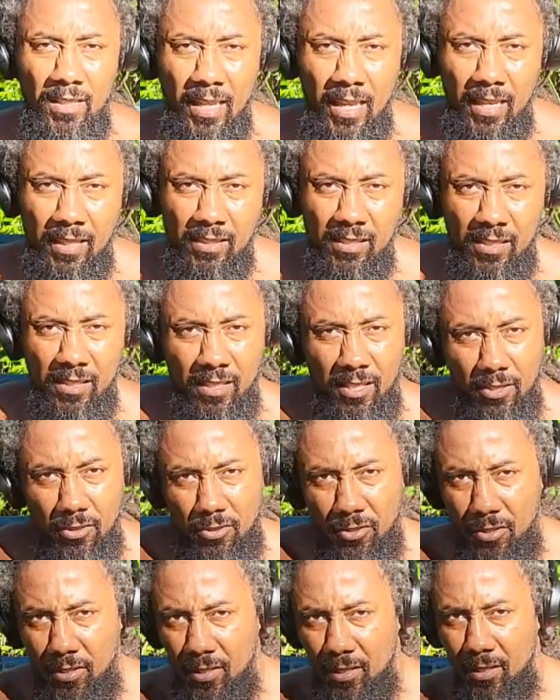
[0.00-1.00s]
that
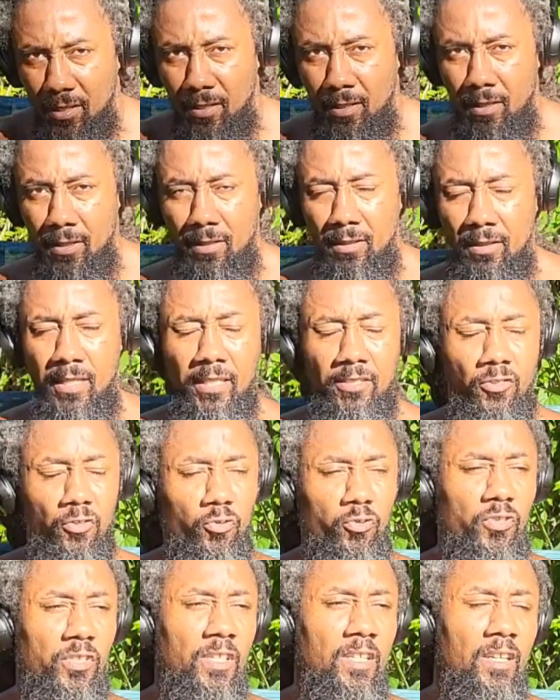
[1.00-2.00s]
security that
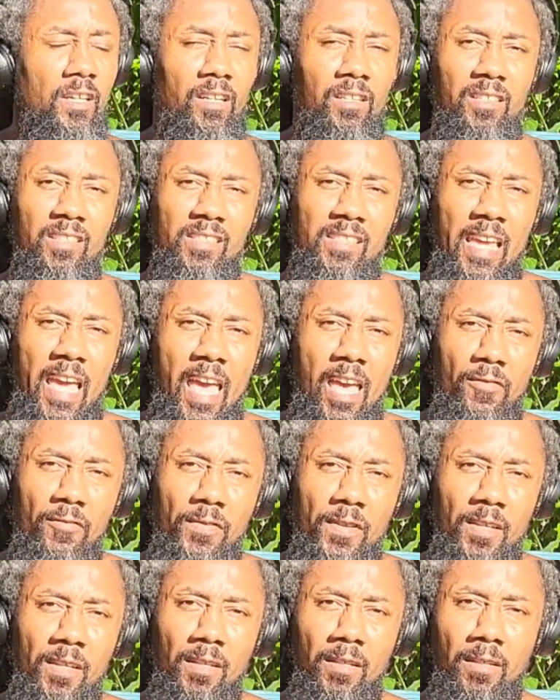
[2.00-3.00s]
you see others
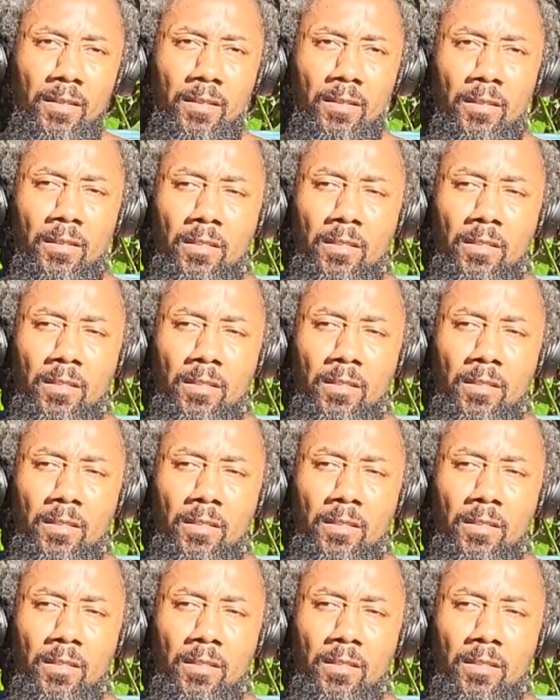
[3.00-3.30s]
having,